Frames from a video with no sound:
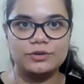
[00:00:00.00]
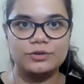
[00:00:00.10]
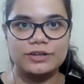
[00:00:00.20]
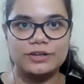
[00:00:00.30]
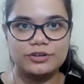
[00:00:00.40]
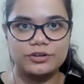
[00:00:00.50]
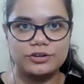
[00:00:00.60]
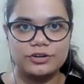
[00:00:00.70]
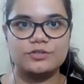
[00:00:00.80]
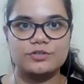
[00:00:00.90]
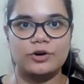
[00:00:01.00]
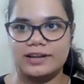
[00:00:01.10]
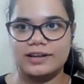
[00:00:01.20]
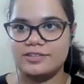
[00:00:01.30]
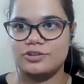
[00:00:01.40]
to introduce my
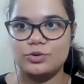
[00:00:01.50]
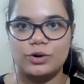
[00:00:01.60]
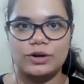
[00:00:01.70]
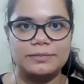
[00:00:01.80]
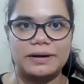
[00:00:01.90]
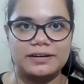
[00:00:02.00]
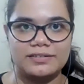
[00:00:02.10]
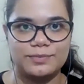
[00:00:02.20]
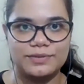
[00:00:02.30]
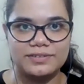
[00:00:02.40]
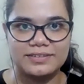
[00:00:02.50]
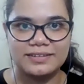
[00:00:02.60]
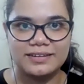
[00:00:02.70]
organization to all the participants.